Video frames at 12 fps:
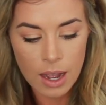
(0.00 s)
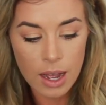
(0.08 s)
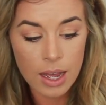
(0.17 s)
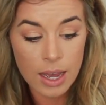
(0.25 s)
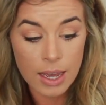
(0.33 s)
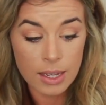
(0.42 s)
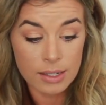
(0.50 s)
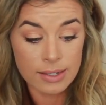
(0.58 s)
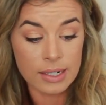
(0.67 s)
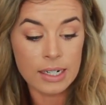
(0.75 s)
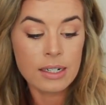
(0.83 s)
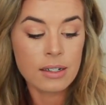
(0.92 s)
I
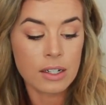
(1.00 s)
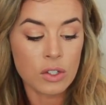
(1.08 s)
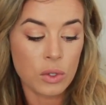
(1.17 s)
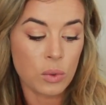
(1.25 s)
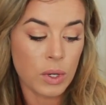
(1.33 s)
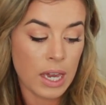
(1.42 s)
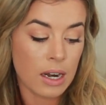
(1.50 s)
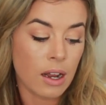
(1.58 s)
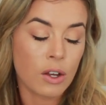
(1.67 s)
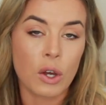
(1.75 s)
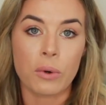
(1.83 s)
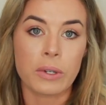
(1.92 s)
didn't because you
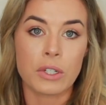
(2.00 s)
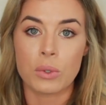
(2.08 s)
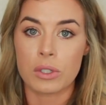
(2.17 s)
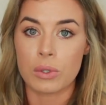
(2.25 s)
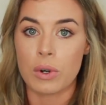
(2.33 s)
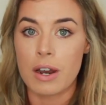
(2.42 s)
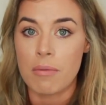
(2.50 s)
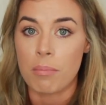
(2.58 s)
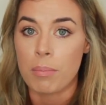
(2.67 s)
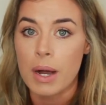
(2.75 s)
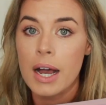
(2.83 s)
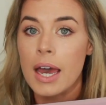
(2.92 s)
cannot go into a store and
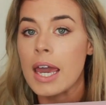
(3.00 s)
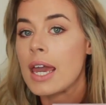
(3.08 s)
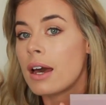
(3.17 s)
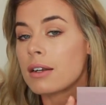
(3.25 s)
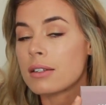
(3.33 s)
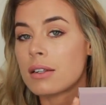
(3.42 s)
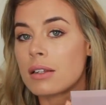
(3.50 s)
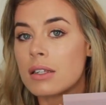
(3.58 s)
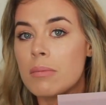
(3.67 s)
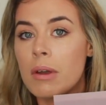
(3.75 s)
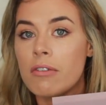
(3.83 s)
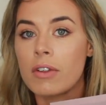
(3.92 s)
buy
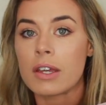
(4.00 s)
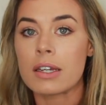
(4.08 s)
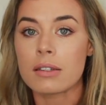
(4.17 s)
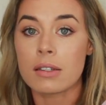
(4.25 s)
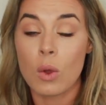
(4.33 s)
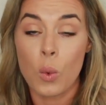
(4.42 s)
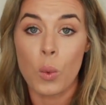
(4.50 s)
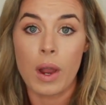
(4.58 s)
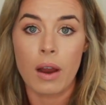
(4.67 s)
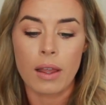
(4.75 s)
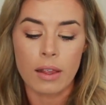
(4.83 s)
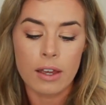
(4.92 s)
Anastasia Beverly Hills
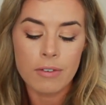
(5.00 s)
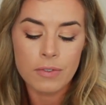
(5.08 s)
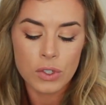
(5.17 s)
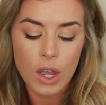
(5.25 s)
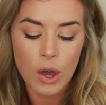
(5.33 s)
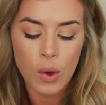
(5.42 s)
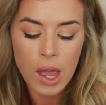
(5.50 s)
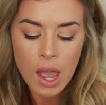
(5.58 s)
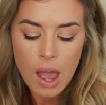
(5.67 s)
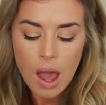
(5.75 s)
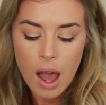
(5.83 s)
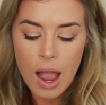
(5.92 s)
where I live. So
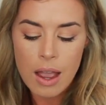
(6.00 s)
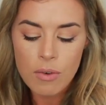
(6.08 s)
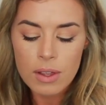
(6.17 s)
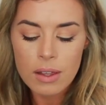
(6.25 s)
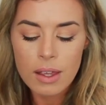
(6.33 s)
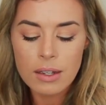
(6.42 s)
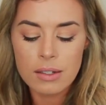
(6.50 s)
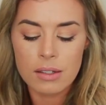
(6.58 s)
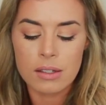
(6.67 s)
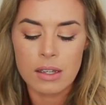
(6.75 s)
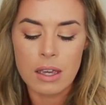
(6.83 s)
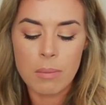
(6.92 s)
I really like to
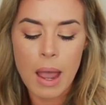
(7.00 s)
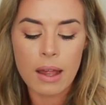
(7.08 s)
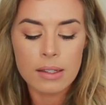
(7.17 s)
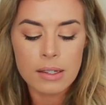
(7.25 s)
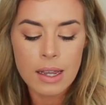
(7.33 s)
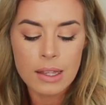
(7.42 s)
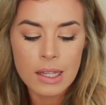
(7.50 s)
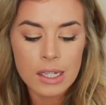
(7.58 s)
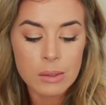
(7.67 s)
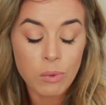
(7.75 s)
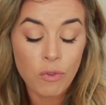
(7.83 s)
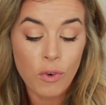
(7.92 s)
see palettes like
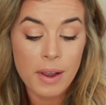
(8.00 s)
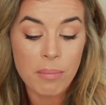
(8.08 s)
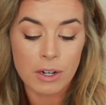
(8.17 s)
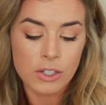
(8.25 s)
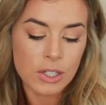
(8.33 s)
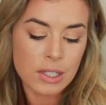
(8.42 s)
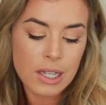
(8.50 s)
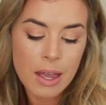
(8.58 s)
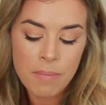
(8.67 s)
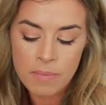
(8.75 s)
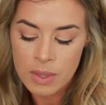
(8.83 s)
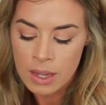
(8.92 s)
this before I purchase
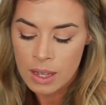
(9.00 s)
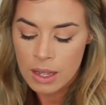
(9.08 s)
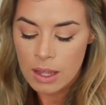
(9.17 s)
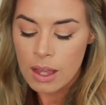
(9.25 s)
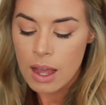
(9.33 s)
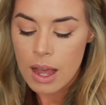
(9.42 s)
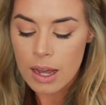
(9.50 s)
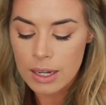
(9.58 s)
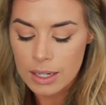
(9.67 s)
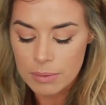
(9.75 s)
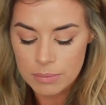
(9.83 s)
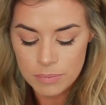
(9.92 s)
them.
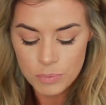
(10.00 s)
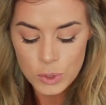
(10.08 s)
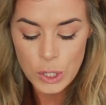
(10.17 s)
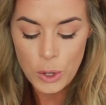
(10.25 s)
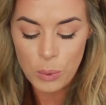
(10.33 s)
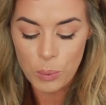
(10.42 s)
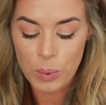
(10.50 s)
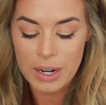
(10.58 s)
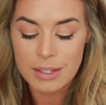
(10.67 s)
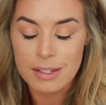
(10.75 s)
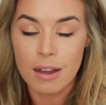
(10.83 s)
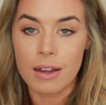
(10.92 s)
Um, so when
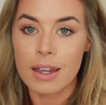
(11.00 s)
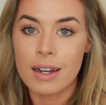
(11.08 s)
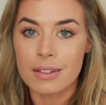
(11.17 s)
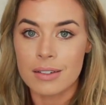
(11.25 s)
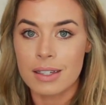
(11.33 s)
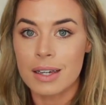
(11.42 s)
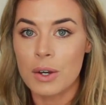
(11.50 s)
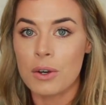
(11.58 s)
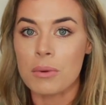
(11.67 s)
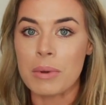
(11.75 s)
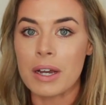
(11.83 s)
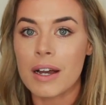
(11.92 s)
I saw it, I was like,
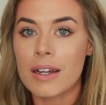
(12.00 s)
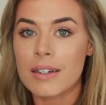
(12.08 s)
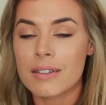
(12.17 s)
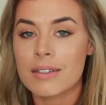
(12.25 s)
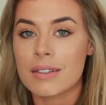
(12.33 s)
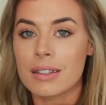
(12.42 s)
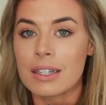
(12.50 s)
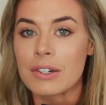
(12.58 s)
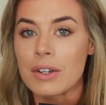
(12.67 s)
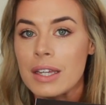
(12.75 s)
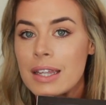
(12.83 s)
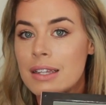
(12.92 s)
oh my god,
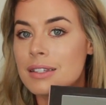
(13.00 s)
literally